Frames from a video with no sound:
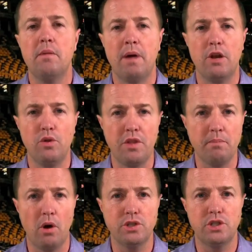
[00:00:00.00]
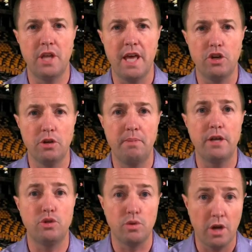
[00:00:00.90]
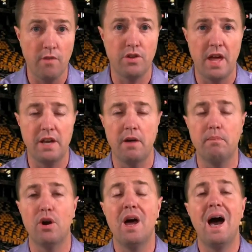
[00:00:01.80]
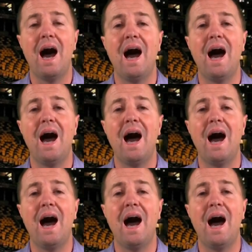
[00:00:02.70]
but I do think Boston a good bet to cover that number.